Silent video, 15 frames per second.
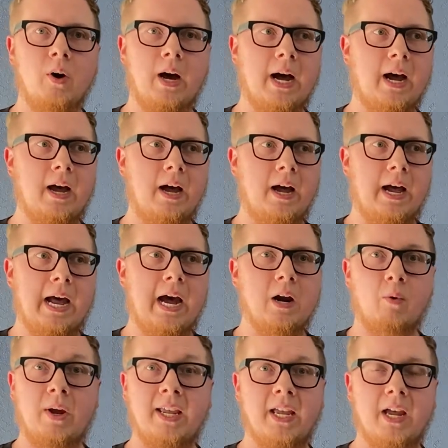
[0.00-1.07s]
How do
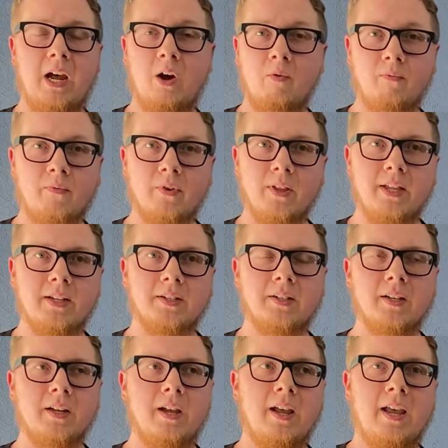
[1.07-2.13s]
I get help for this?